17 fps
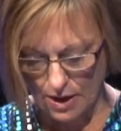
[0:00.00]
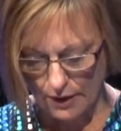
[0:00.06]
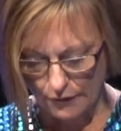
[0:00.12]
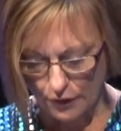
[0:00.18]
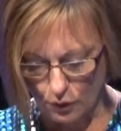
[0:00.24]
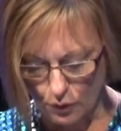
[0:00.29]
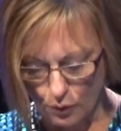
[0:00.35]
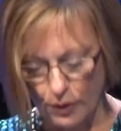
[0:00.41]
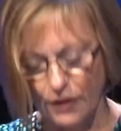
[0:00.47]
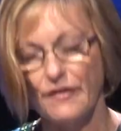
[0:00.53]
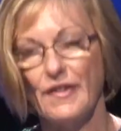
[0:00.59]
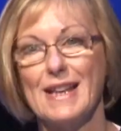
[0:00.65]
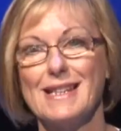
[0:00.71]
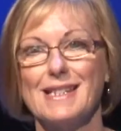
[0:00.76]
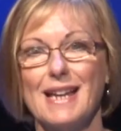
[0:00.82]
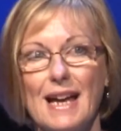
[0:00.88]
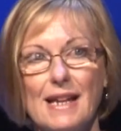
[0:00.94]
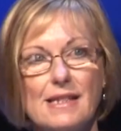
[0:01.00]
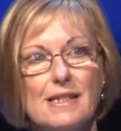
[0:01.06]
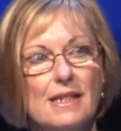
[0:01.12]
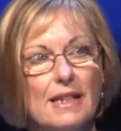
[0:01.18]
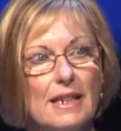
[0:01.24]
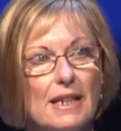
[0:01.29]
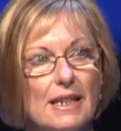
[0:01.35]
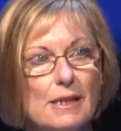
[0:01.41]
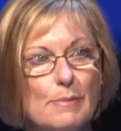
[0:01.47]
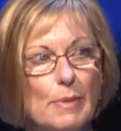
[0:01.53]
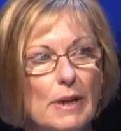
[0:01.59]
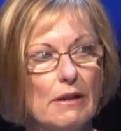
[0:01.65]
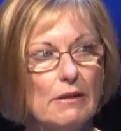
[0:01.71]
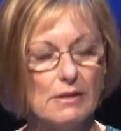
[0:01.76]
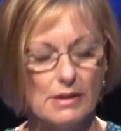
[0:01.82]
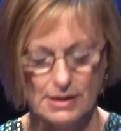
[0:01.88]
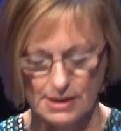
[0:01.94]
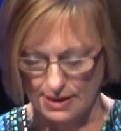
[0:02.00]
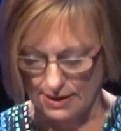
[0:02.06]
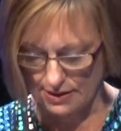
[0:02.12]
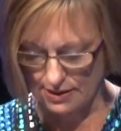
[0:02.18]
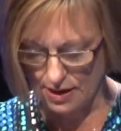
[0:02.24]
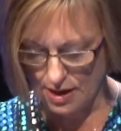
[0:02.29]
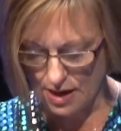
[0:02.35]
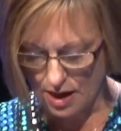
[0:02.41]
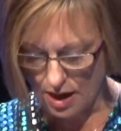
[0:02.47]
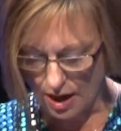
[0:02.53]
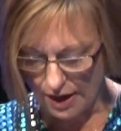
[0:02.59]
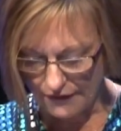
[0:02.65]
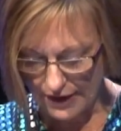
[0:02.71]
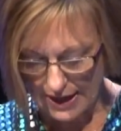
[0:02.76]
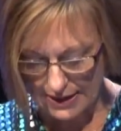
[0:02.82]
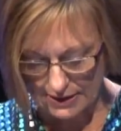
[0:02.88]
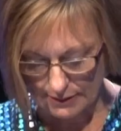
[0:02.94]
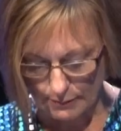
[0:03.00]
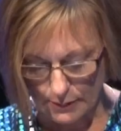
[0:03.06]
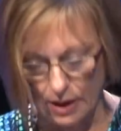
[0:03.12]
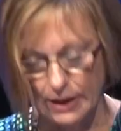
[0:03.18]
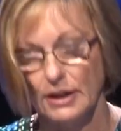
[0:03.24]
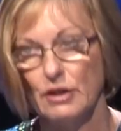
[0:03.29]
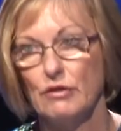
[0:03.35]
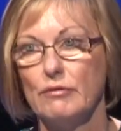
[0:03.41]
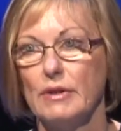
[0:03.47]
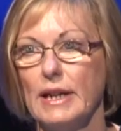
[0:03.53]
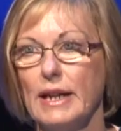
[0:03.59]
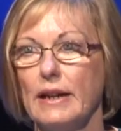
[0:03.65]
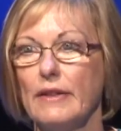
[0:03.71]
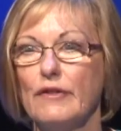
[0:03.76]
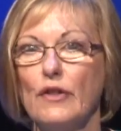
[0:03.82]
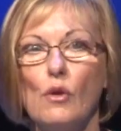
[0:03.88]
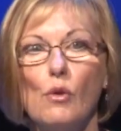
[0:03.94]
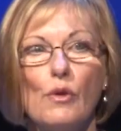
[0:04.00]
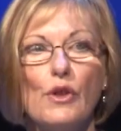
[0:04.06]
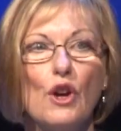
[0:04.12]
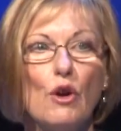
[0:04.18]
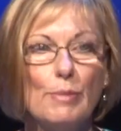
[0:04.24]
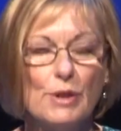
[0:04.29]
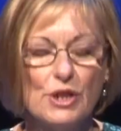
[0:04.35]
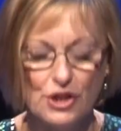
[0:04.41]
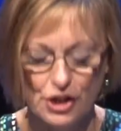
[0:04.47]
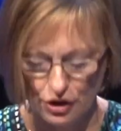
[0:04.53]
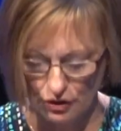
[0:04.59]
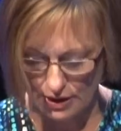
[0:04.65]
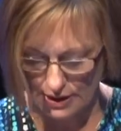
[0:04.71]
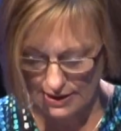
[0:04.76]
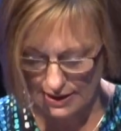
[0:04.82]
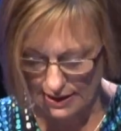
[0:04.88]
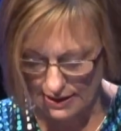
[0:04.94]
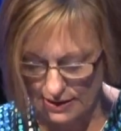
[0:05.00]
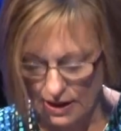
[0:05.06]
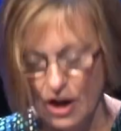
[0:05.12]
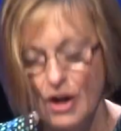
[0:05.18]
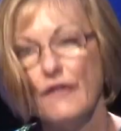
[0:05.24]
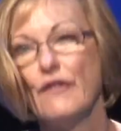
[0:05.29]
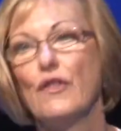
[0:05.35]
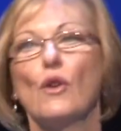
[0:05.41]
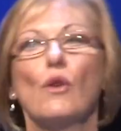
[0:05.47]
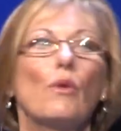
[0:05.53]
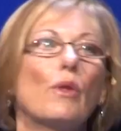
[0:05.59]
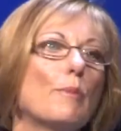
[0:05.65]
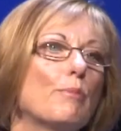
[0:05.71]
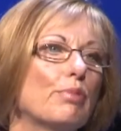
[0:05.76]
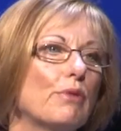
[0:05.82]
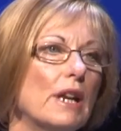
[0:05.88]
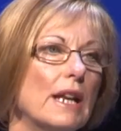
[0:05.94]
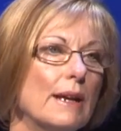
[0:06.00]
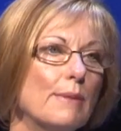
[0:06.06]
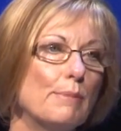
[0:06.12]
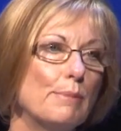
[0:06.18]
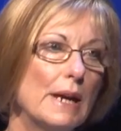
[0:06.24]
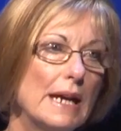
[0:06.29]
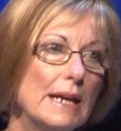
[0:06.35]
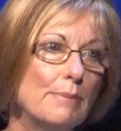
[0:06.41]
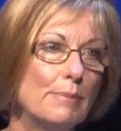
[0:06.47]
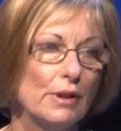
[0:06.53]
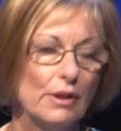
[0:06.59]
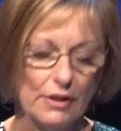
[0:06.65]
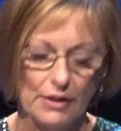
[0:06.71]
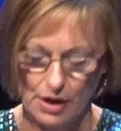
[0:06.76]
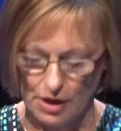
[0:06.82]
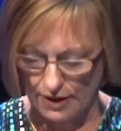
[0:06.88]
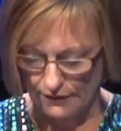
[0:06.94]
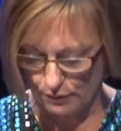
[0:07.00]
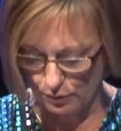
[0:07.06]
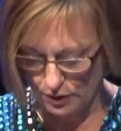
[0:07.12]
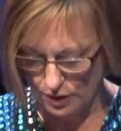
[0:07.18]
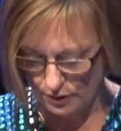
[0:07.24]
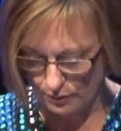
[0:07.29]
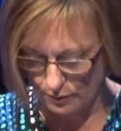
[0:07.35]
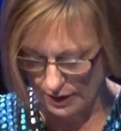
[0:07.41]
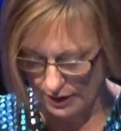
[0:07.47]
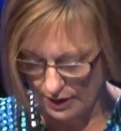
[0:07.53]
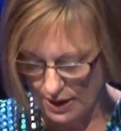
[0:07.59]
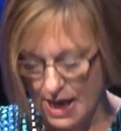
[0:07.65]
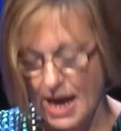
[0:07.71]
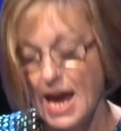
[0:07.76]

For all the fantastic experiences I've had in my career, for all the opportunities, for all the brilliant people that I've worked with,